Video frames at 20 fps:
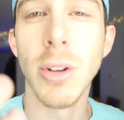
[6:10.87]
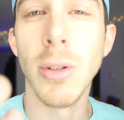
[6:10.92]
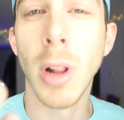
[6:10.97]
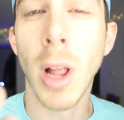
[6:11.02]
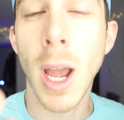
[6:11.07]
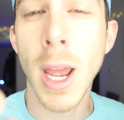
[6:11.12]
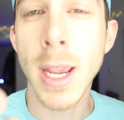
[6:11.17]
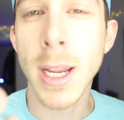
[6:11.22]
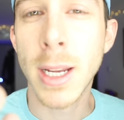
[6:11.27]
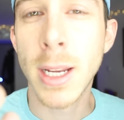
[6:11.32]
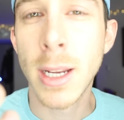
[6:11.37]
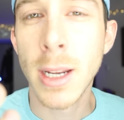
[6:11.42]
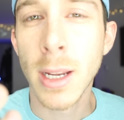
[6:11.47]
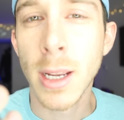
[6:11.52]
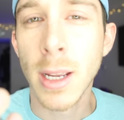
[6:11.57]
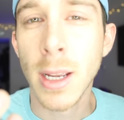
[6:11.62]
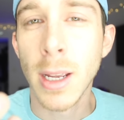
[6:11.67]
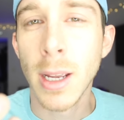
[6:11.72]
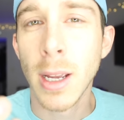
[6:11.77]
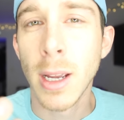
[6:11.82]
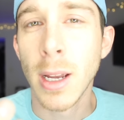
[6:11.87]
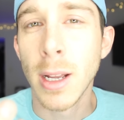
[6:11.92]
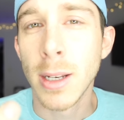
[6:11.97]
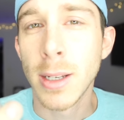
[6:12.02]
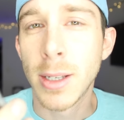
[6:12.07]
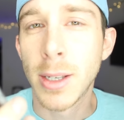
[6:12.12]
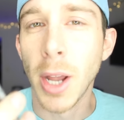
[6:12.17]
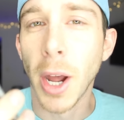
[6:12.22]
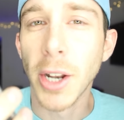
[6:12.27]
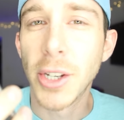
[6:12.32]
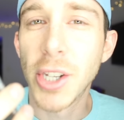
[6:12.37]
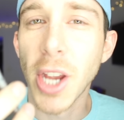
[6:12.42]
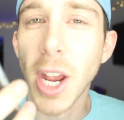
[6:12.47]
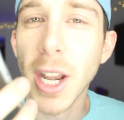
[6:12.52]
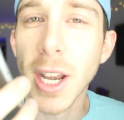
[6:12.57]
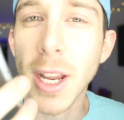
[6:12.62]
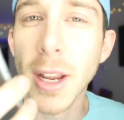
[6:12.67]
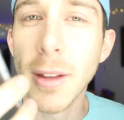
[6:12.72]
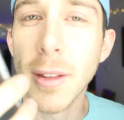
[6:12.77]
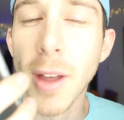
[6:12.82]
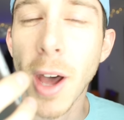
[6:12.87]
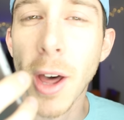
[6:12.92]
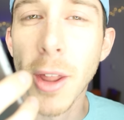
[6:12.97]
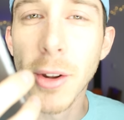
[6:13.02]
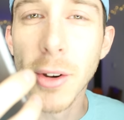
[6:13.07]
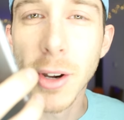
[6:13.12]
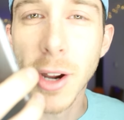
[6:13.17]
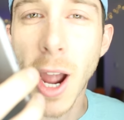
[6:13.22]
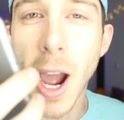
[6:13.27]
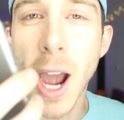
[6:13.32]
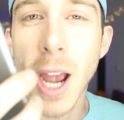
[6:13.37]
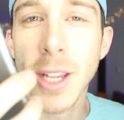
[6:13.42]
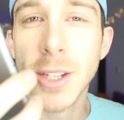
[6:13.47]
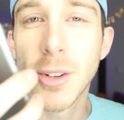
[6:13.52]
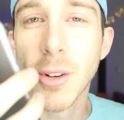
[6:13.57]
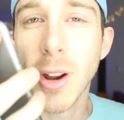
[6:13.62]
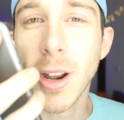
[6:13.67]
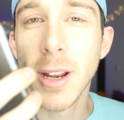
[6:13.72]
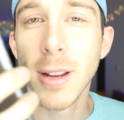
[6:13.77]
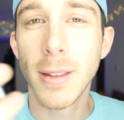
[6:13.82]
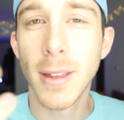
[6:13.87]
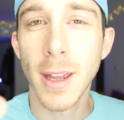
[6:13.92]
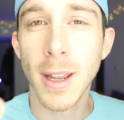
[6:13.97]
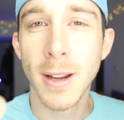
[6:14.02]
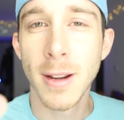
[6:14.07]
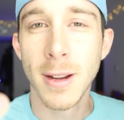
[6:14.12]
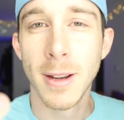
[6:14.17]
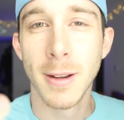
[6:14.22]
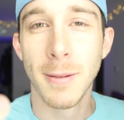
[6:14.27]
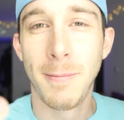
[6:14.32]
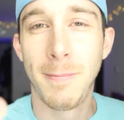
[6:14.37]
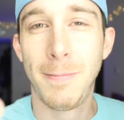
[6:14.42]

you like touch any of the other guys or anything?